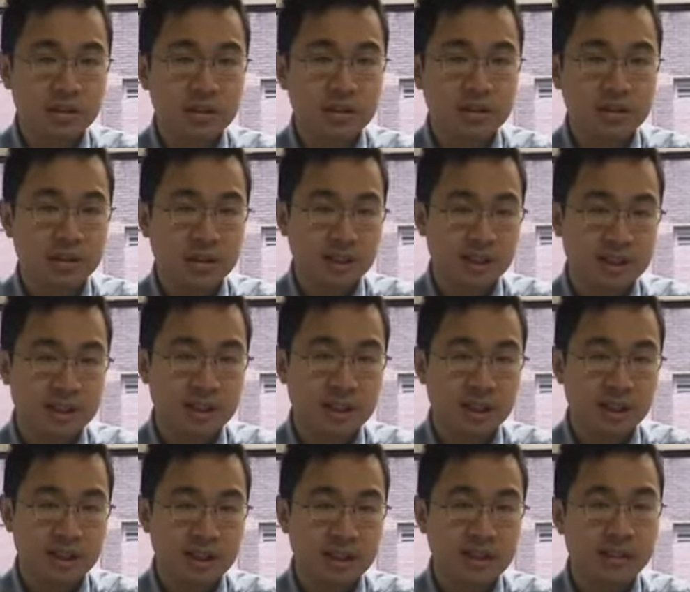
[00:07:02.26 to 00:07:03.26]
to
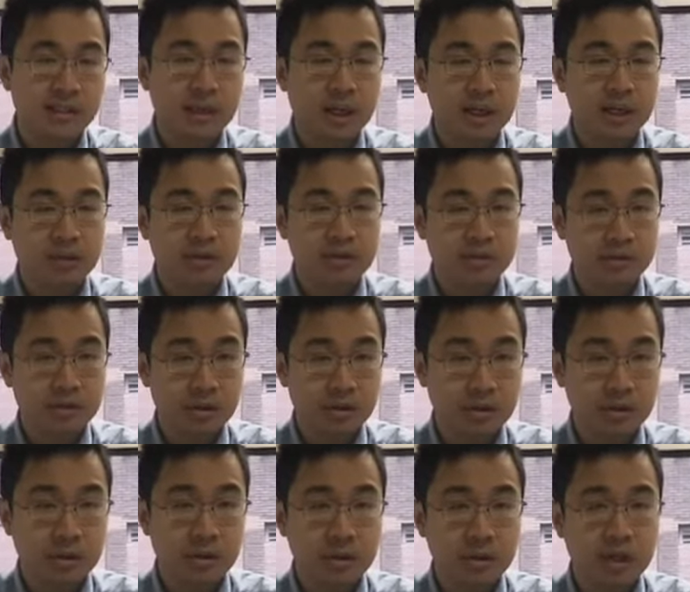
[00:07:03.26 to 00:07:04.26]
discuss the matter
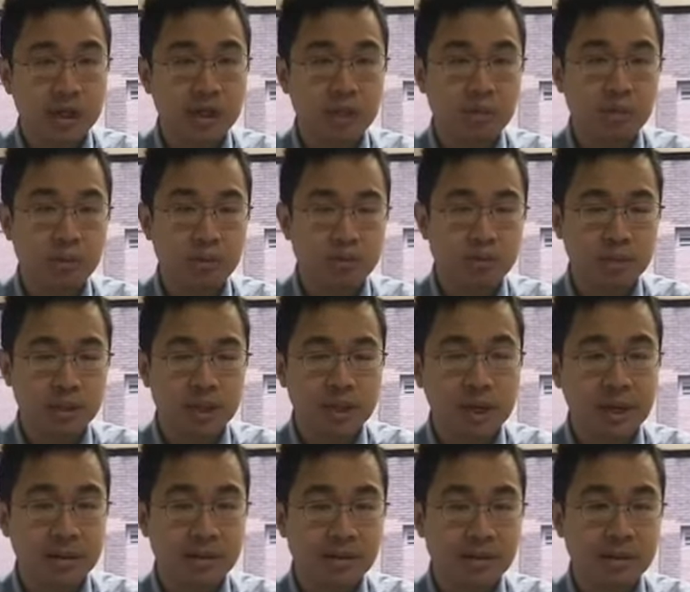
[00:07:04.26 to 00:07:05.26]
further and we will
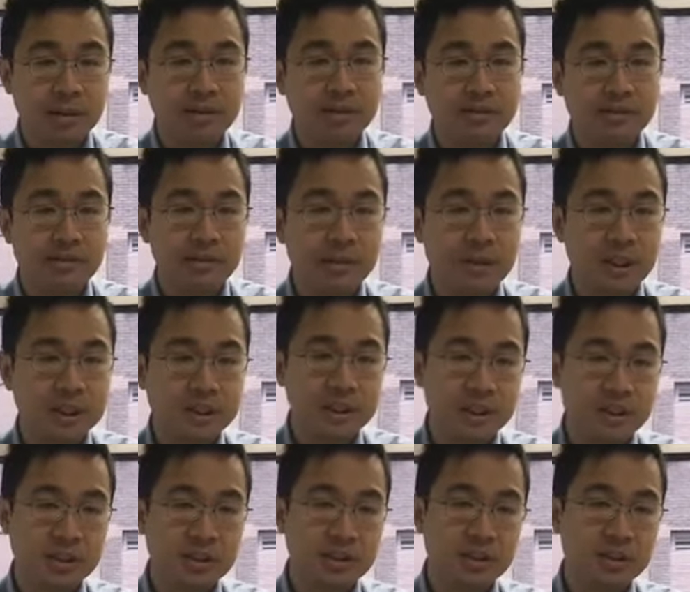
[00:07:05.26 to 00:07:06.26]
gather the
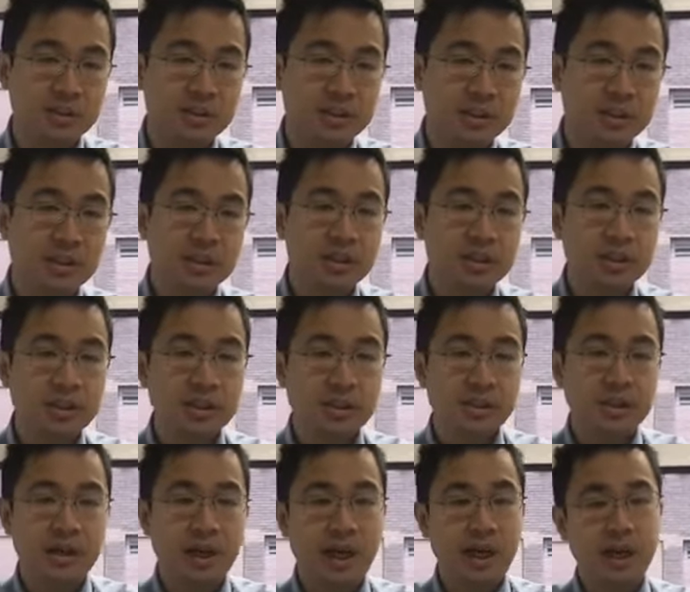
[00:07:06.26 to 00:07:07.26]
information
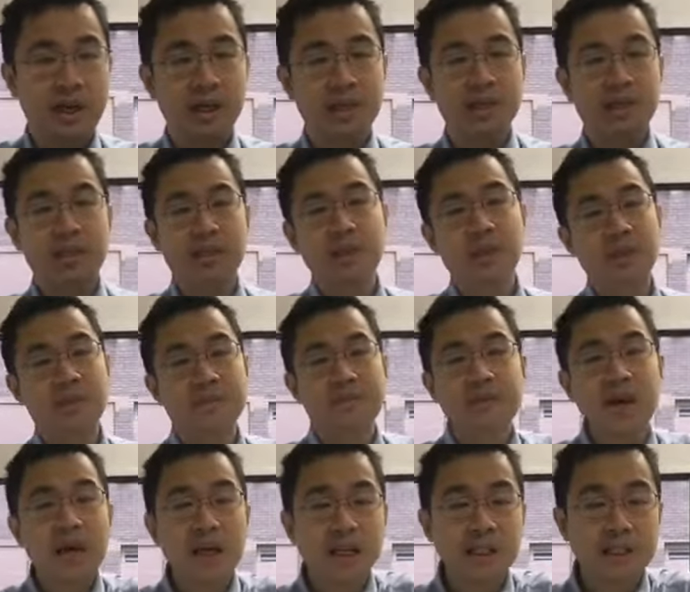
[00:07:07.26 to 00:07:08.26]
and
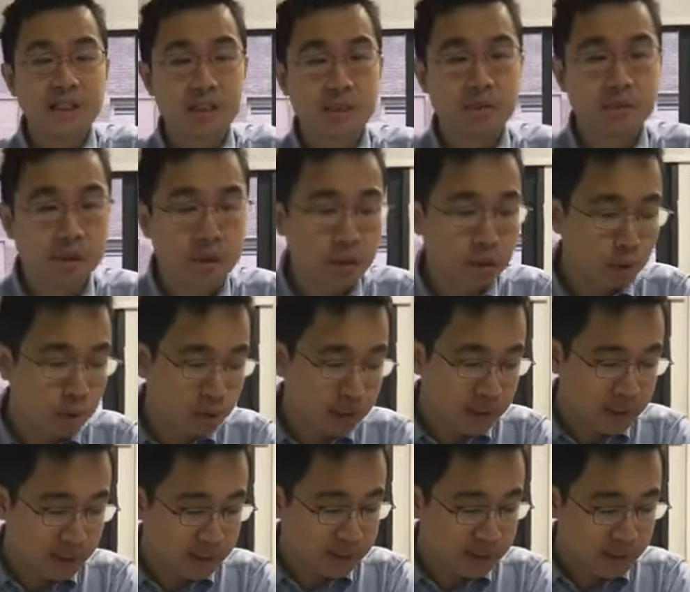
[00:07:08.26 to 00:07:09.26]
advise you
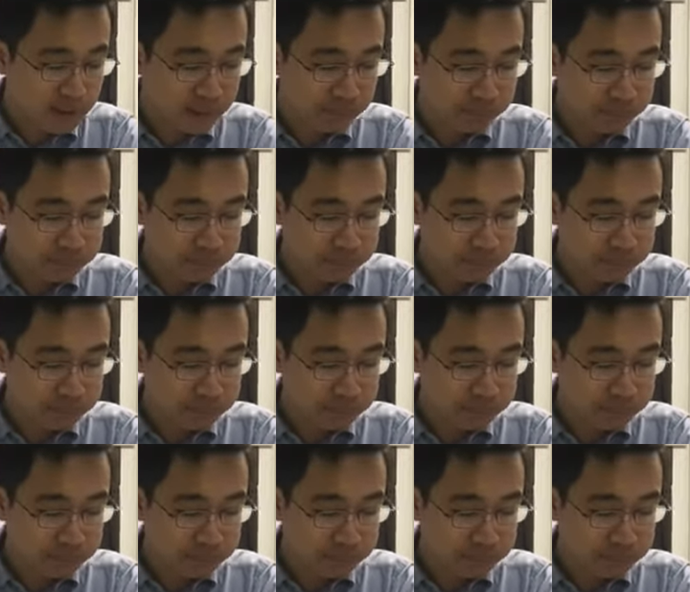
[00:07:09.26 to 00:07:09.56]
accordingly.